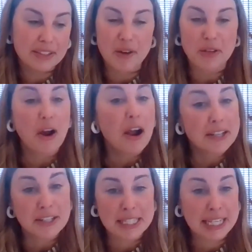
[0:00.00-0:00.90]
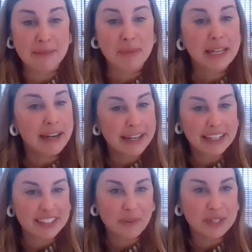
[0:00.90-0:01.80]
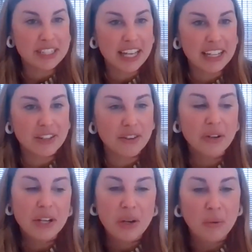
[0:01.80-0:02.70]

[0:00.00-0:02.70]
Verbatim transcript: you know your artist statement i guess i would say so